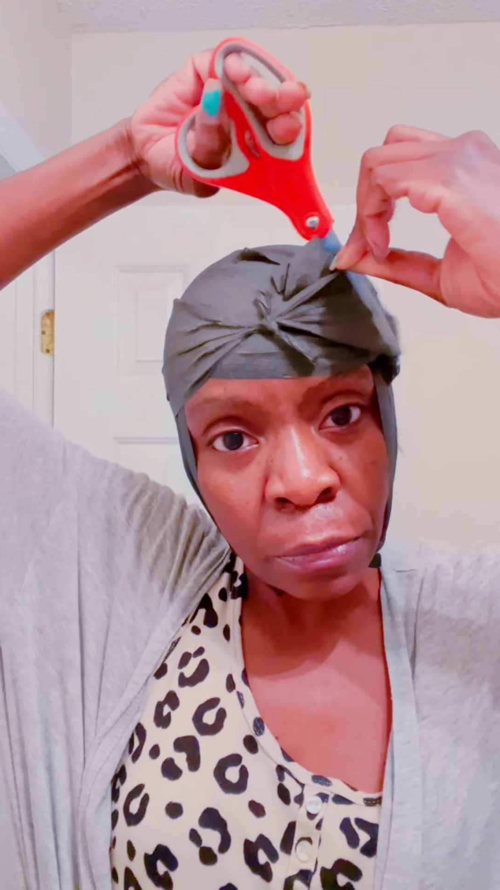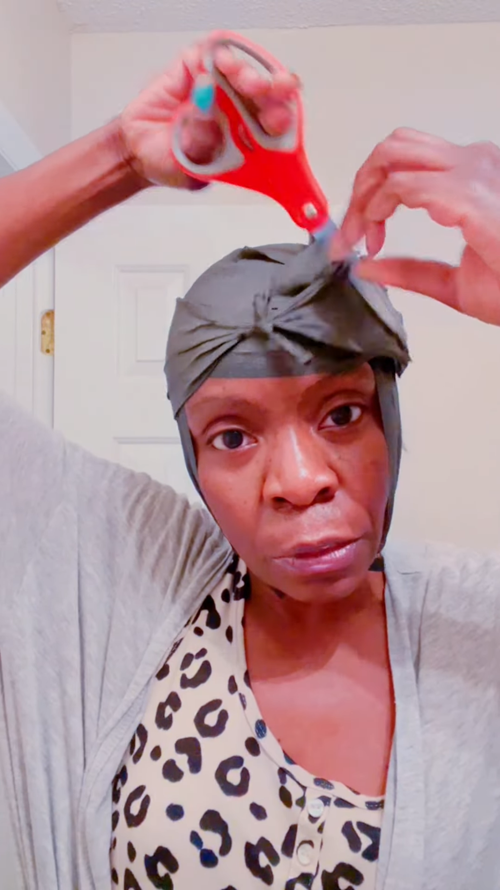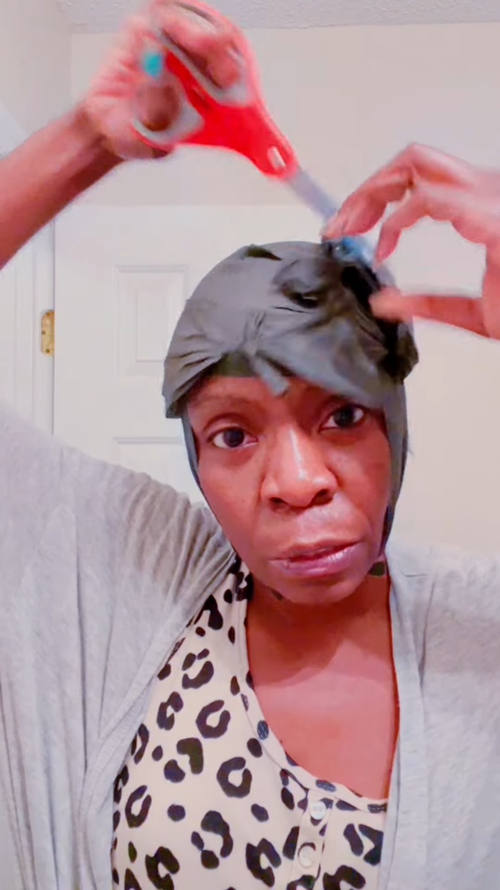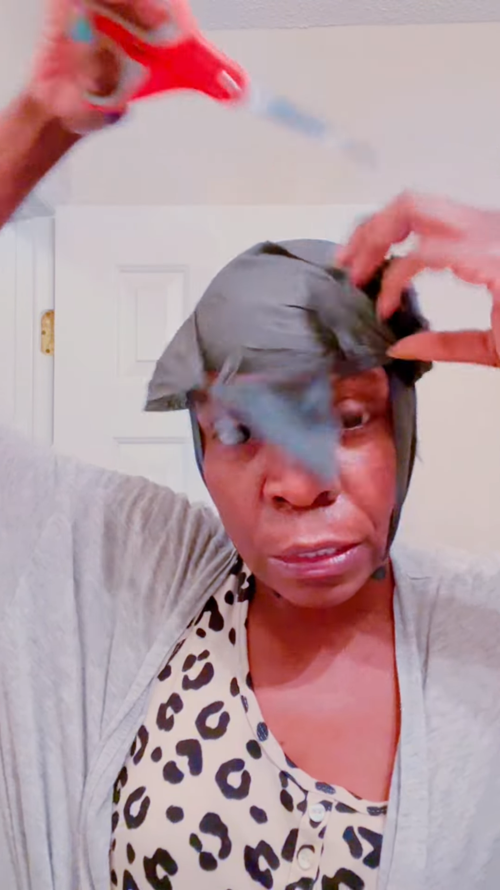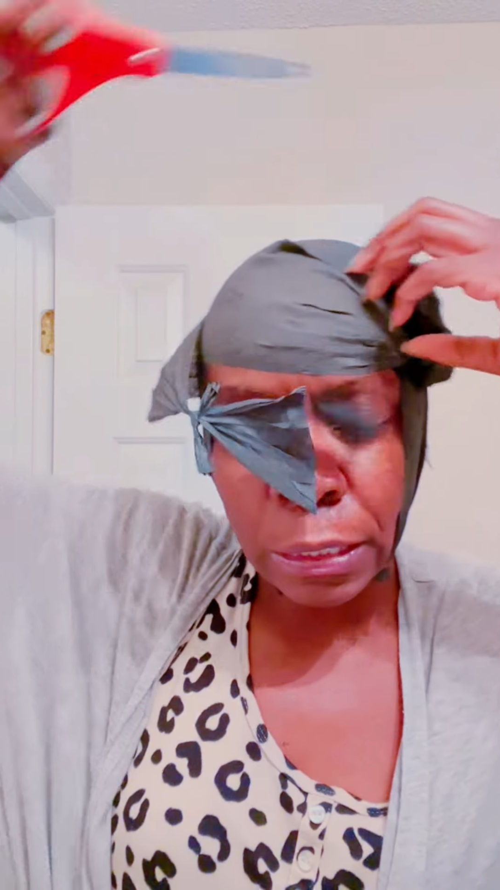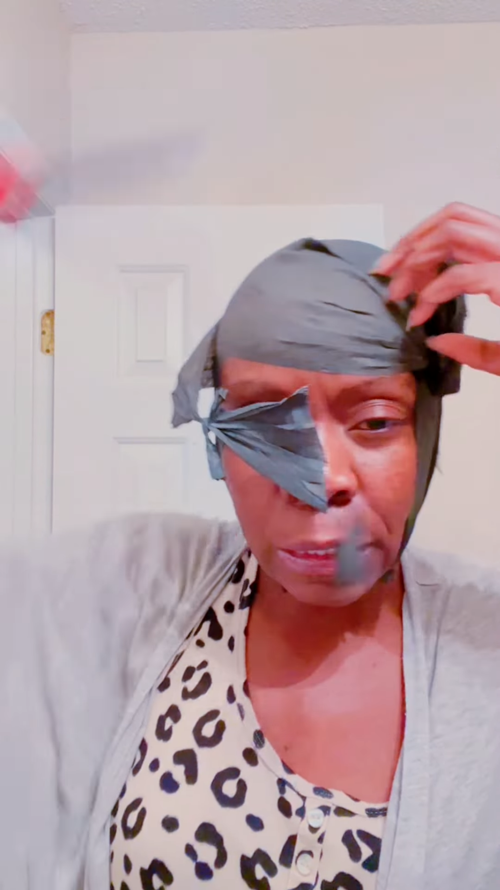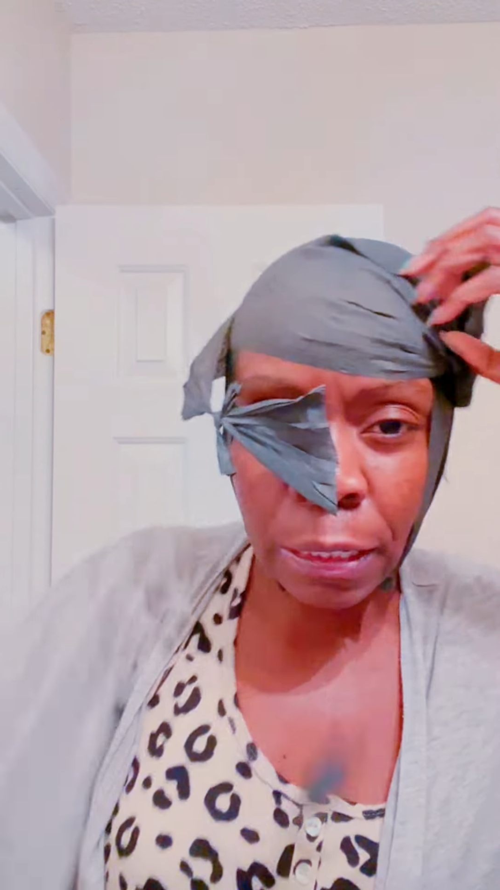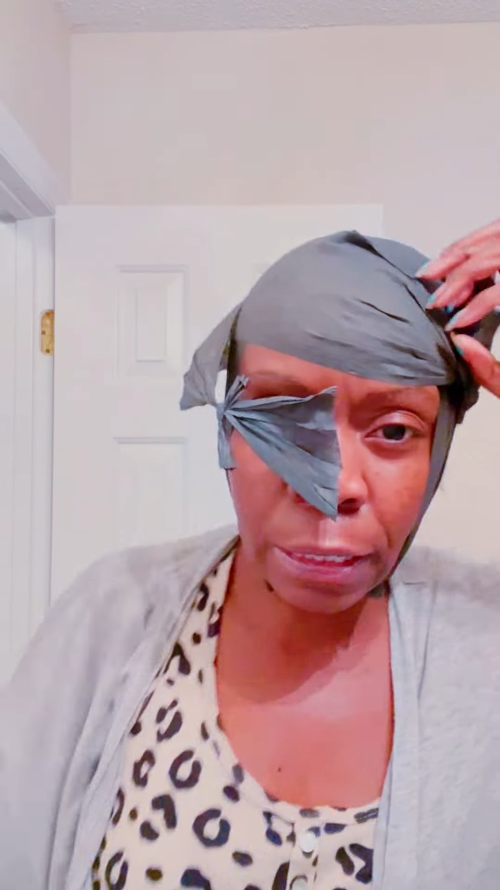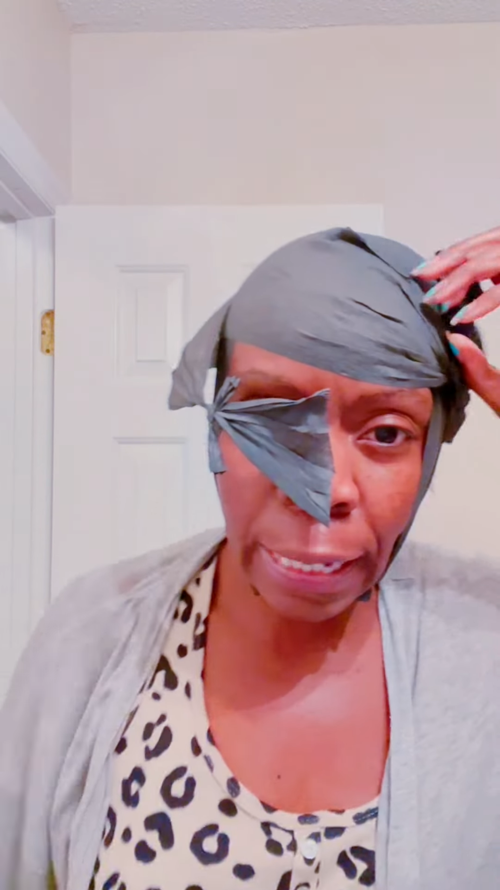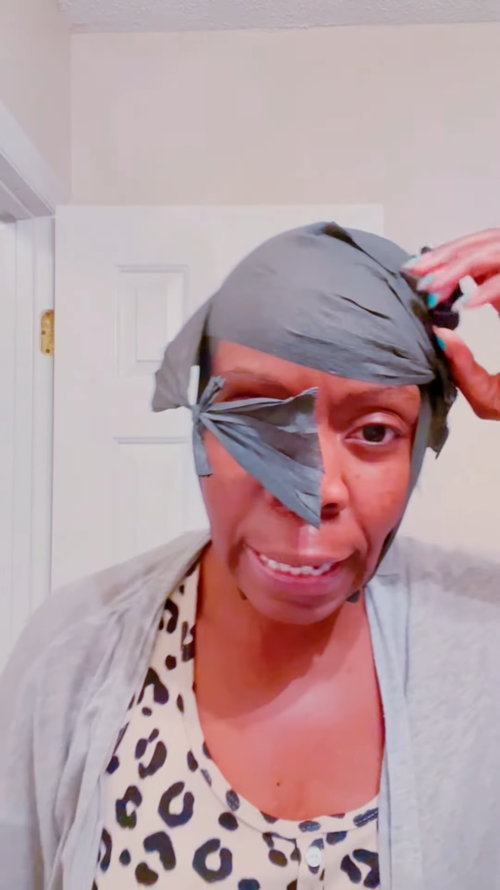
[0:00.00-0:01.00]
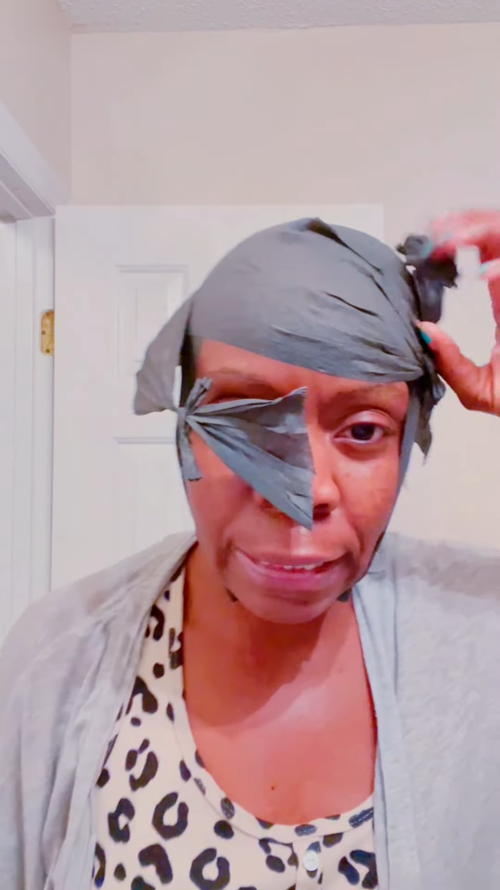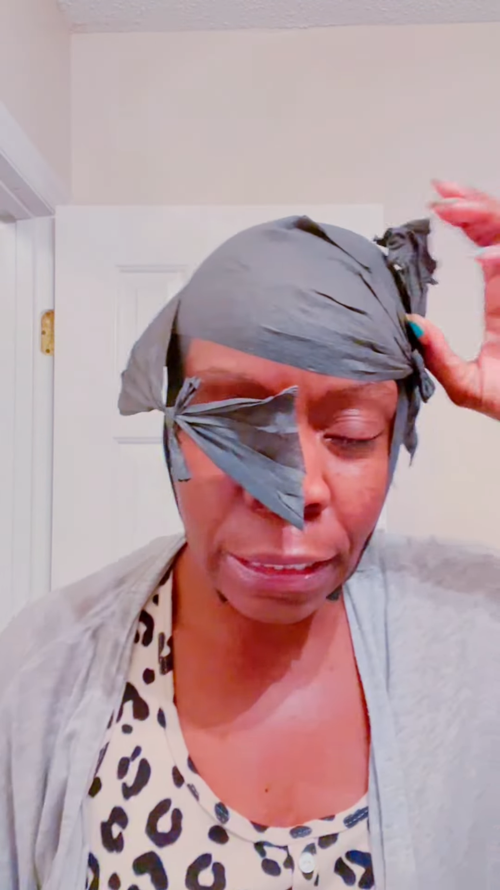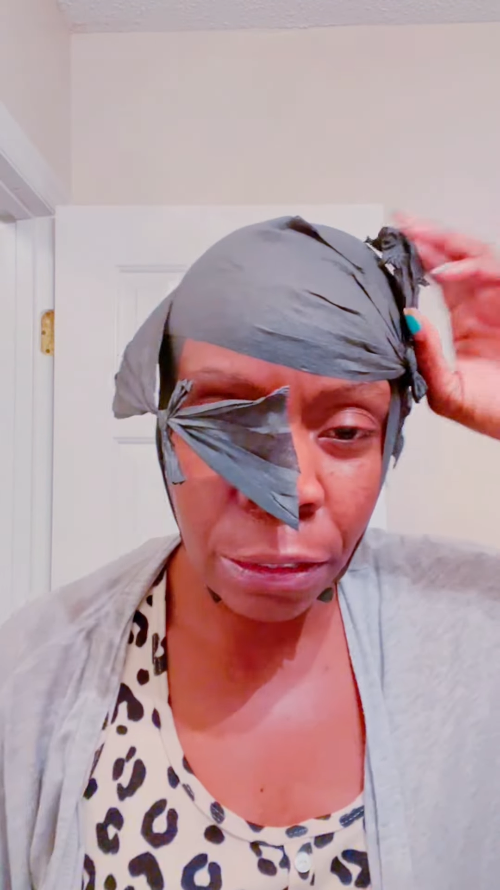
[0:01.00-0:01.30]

You can just cook. Actually,